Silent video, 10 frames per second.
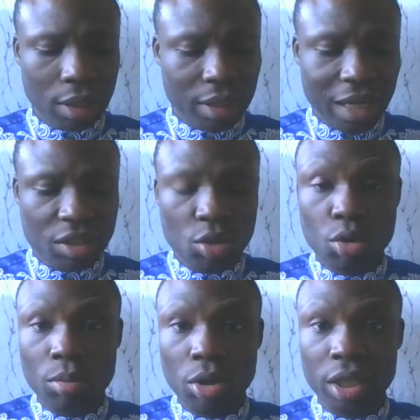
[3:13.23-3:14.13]
There's
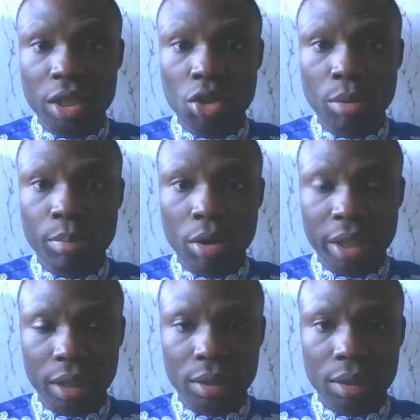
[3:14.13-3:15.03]
no money in your
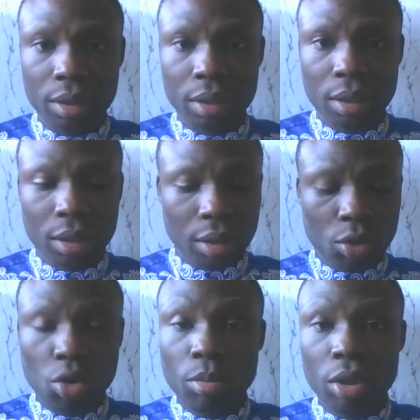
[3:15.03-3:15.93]
pocket,
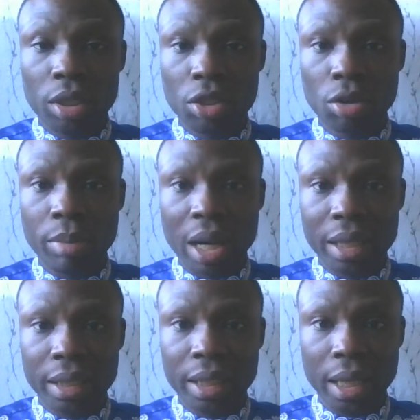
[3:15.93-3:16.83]
no money in your
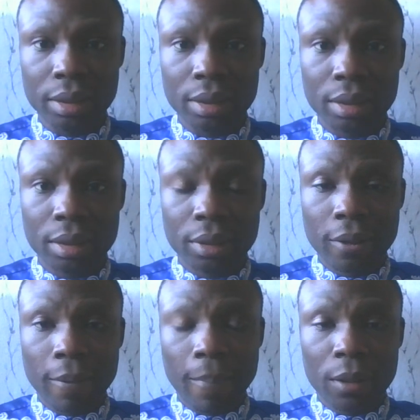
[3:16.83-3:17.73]
bank account.
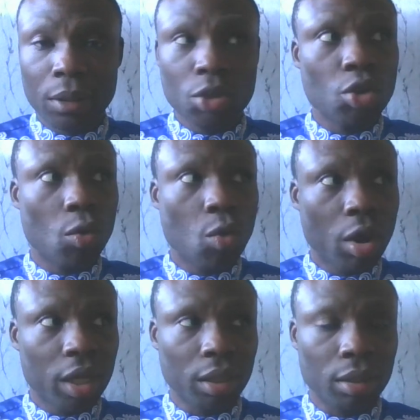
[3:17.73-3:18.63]
You are
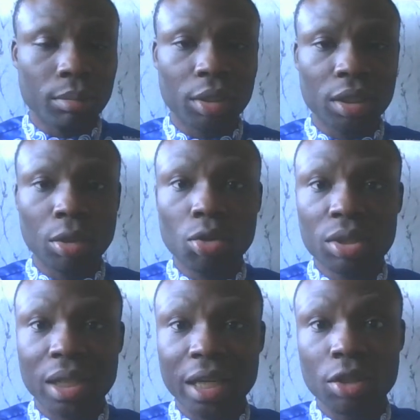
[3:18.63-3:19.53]
working, but it
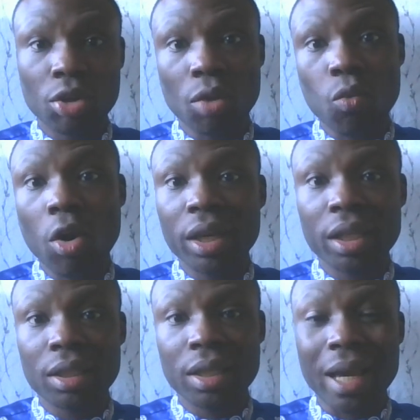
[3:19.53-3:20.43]
looks like you are
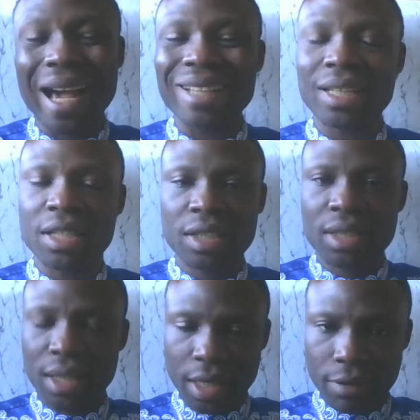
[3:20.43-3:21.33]
working as a
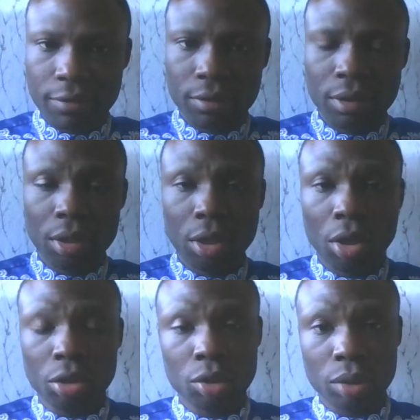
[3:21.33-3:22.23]
slave
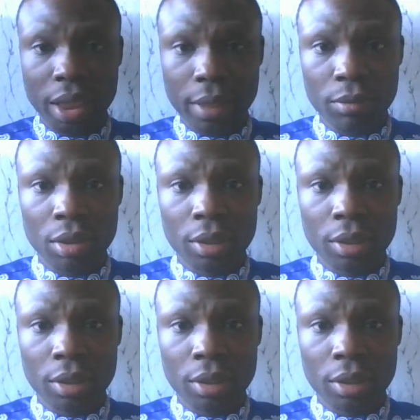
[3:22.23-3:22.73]
unto them.